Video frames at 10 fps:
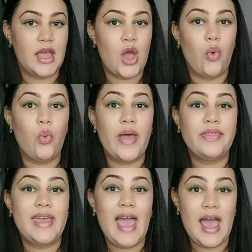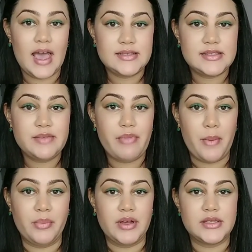When they asked the
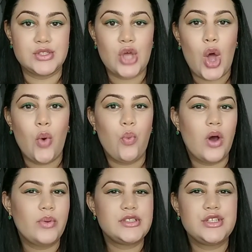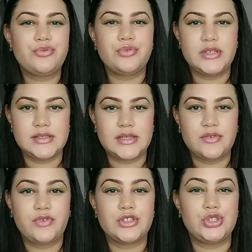members what was the reason
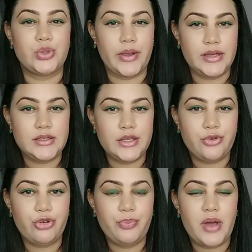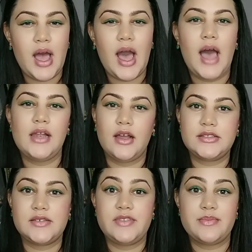for joining the group, a lot
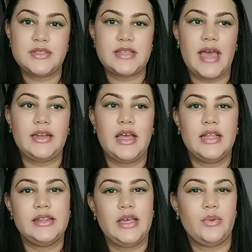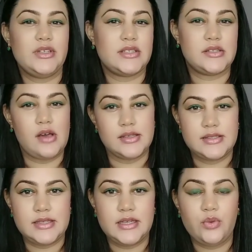of them said they were
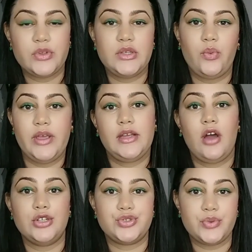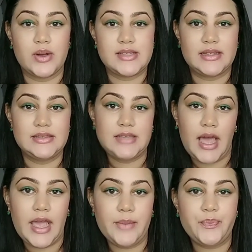disgusted with the way the country was at the
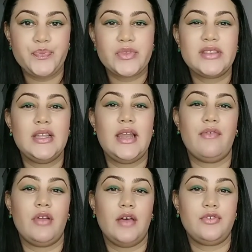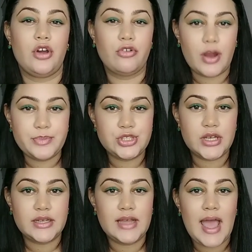time, the level of
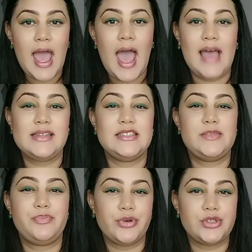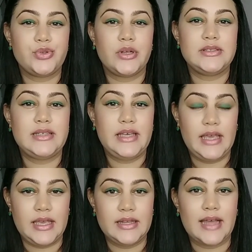corruption, and the spiritual
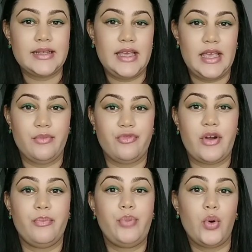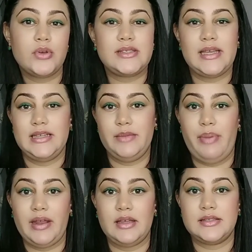decay that came from
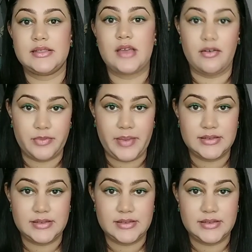post-independence government.